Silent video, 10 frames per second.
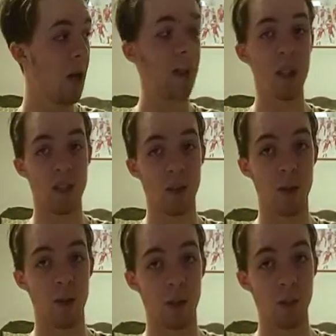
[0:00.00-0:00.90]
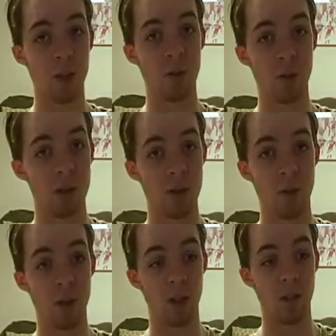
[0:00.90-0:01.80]
and that's how the Doctor regenerates to
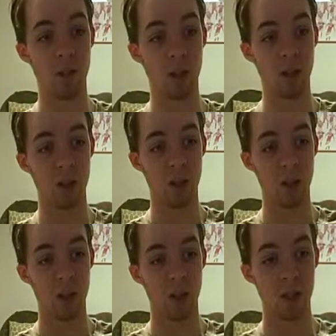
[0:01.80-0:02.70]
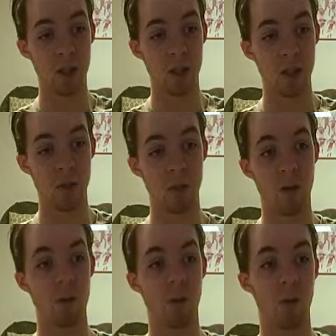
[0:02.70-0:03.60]
Peter Capaldi.
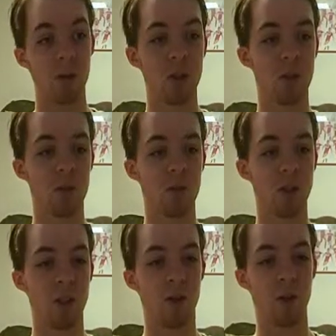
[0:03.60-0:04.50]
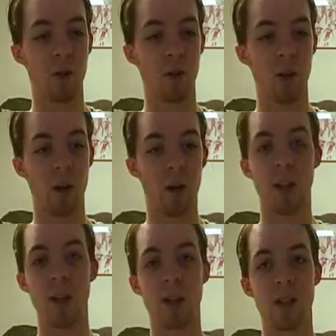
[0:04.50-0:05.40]
Well, of course he doesn't regenerate right away,
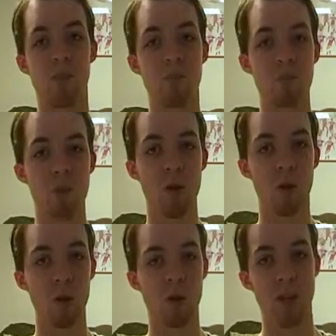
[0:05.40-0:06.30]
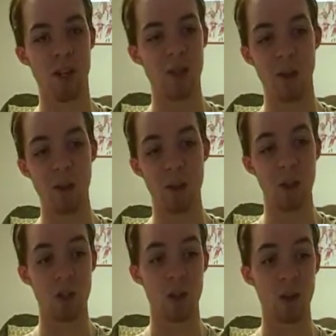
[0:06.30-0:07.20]
he has his, of course, Matt Smith
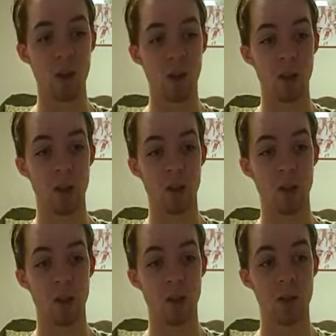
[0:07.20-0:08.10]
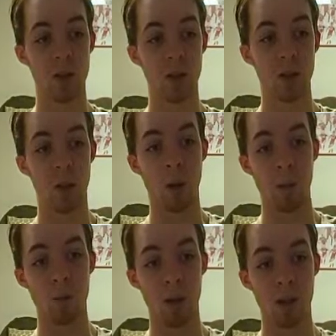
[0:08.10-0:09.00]
speech and everything.
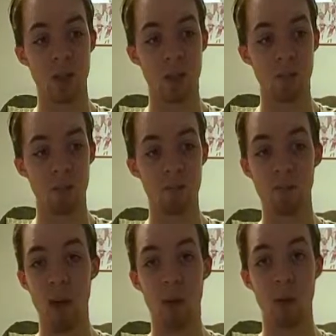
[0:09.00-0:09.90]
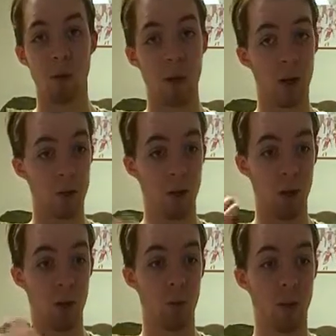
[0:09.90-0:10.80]
But that theory went out the
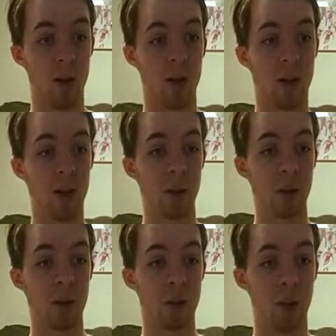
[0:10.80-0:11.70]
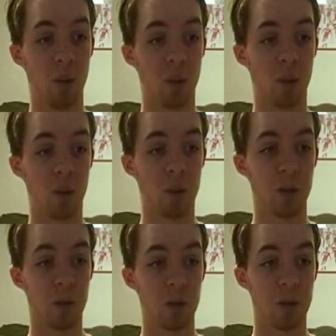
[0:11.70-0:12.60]
window when Time of the Doctor came
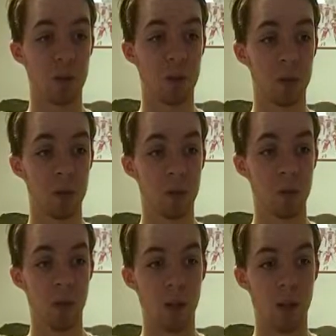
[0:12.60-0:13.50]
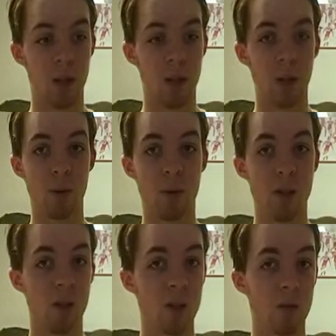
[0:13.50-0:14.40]
along. But it was
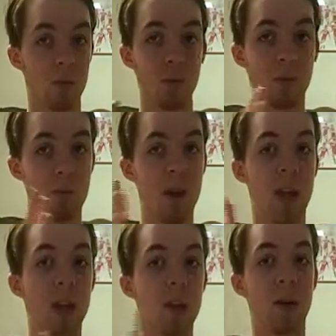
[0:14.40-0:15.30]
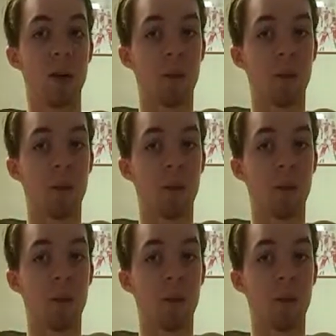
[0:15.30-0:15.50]
this big